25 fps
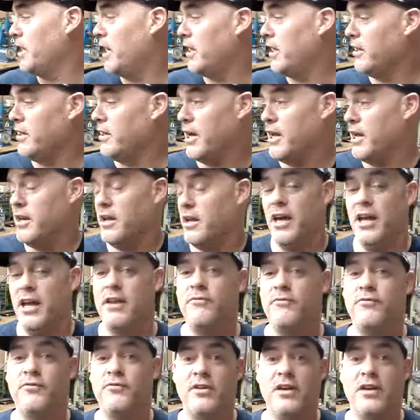and
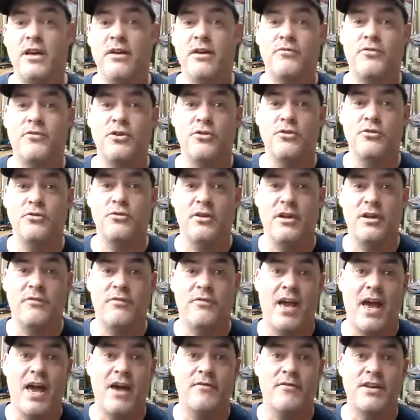if you
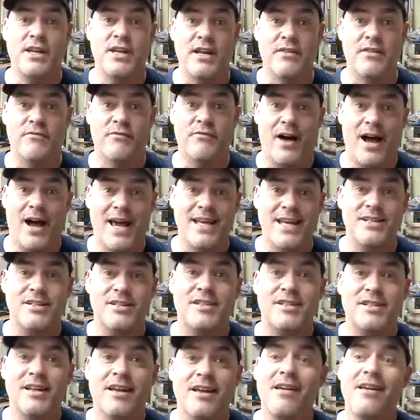have any
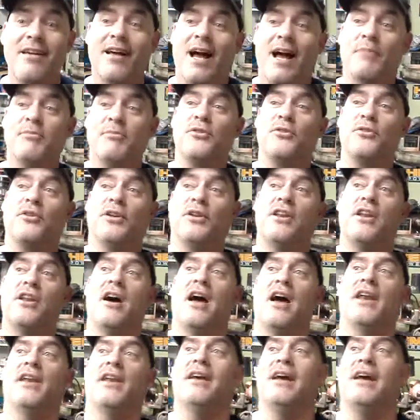advice, I'm certainly
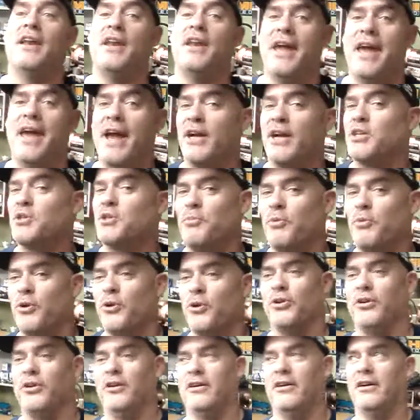not an
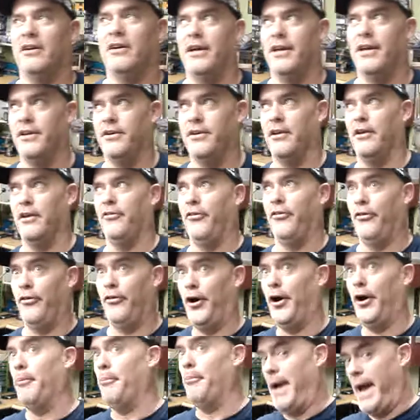expert on
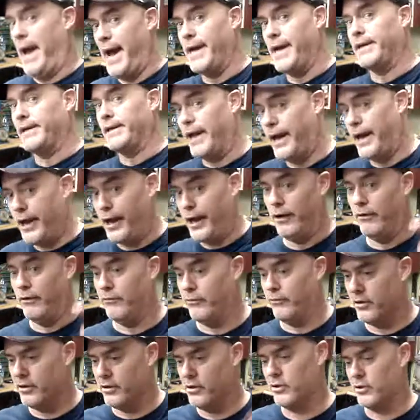the man
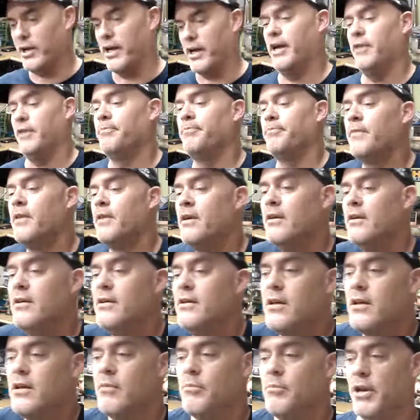cave, okay?
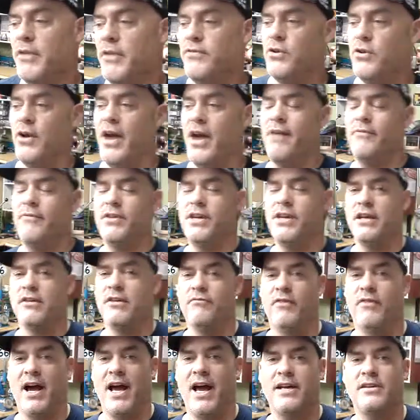But if you have any
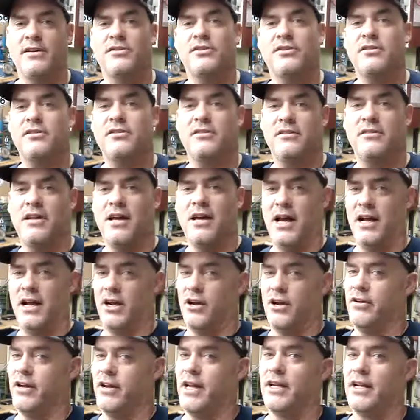advice,
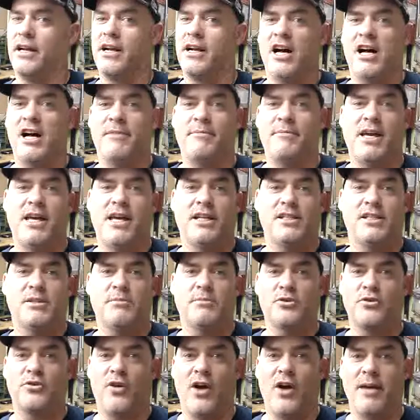go ahead and comment,
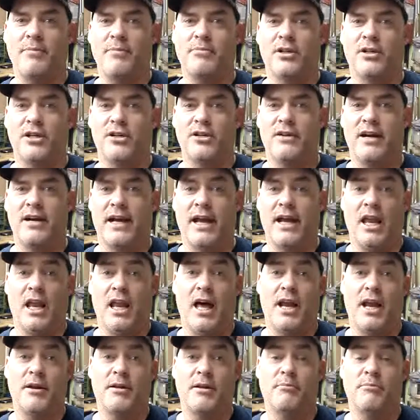subscribe below. I got a
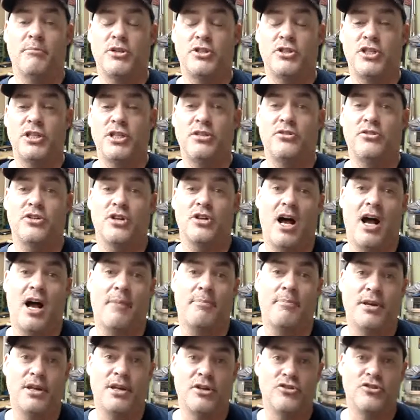lot of machine
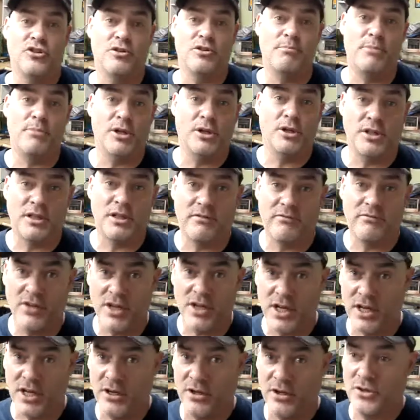shop and engine building
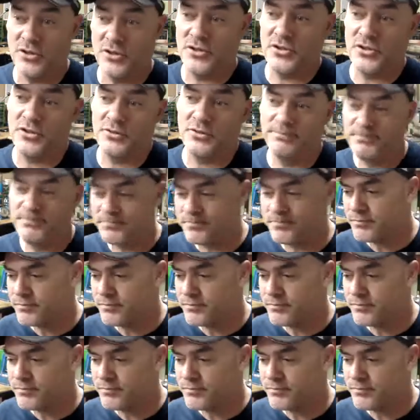videos.